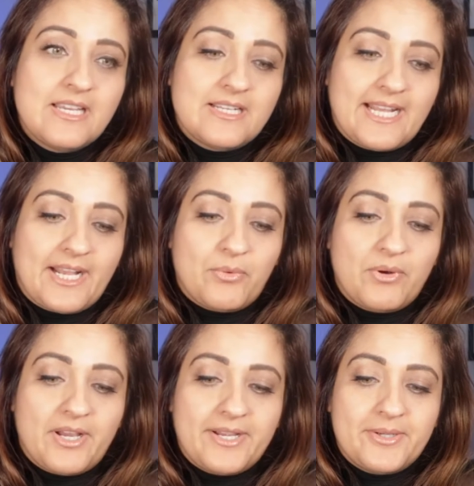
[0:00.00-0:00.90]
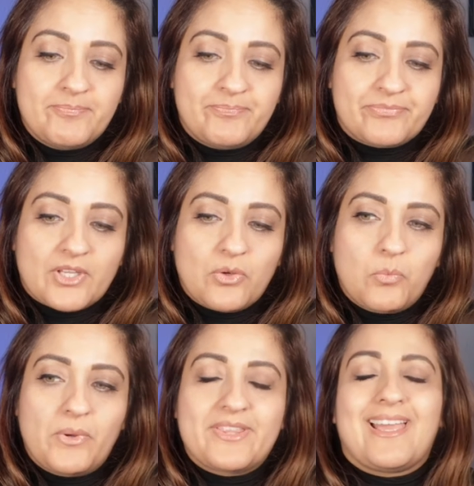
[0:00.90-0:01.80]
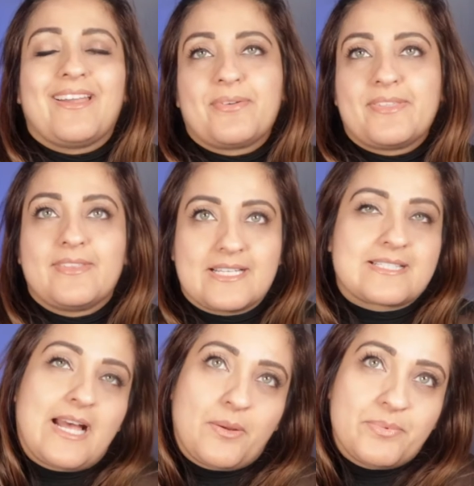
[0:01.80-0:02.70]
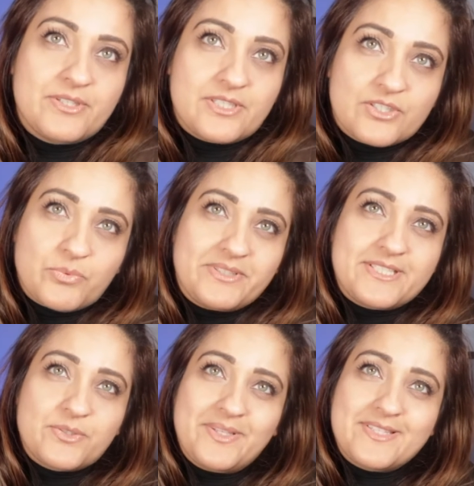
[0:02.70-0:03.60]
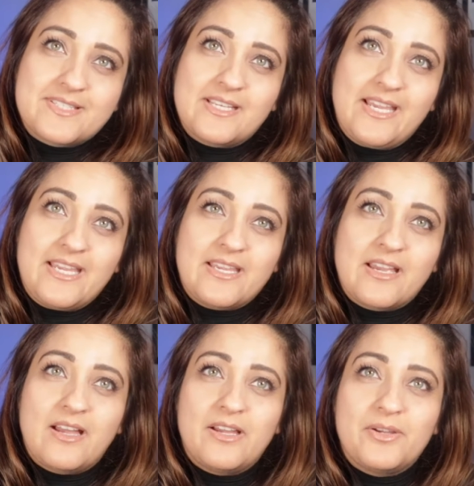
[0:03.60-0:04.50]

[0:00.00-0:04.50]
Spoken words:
Now, with everything that's happened in 2020,